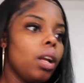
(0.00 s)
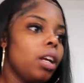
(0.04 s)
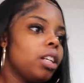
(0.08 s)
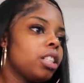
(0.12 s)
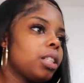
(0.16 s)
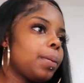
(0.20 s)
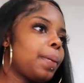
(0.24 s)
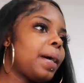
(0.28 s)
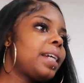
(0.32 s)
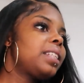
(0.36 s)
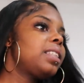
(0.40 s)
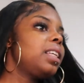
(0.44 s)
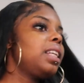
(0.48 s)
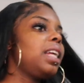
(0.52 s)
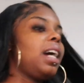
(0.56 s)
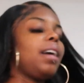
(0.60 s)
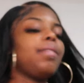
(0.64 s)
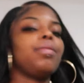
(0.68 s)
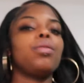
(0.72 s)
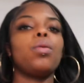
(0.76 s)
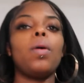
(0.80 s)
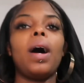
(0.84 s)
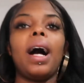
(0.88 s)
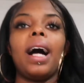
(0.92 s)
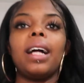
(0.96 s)
So basically I
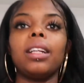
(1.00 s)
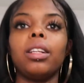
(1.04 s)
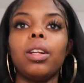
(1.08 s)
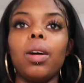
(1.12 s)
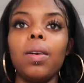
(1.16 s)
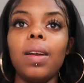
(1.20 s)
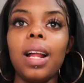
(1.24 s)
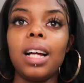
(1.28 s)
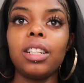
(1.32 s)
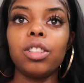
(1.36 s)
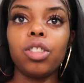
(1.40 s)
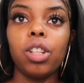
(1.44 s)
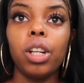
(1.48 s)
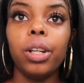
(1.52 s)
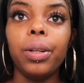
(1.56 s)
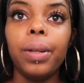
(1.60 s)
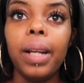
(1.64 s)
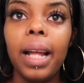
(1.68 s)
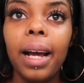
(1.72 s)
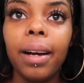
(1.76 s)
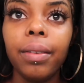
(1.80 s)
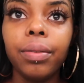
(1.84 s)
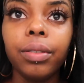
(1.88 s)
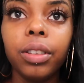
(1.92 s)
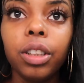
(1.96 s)
thought I had no lash glue
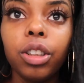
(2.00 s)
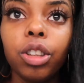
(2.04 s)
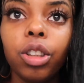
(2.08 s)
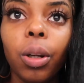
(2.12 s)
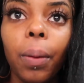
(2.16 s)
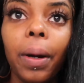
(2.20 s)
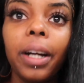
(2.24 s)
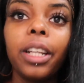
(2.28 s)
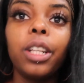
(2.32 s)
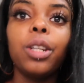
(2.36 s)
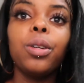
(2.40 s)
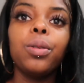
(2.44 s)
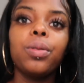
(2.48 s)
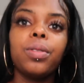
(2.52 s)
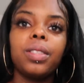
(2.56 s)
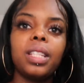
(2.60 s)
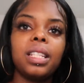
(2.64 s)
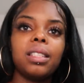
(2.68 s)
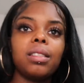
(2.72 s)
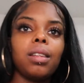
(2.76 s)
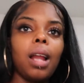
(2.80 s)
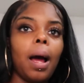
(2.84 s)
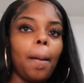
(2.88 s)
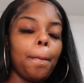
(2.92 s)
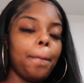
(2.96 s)
left, so I used
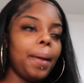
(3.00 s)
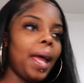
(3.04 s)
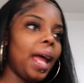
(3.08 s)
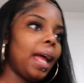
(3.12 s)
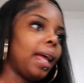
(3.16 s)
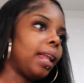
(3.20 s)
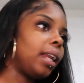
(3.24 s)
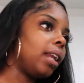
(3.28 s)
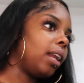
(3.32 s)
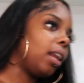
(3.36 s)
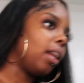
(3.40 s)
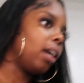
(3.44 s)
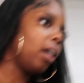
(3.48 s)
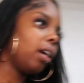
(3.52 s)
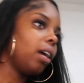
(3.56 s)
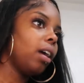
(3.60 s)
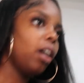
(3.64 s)
this like pen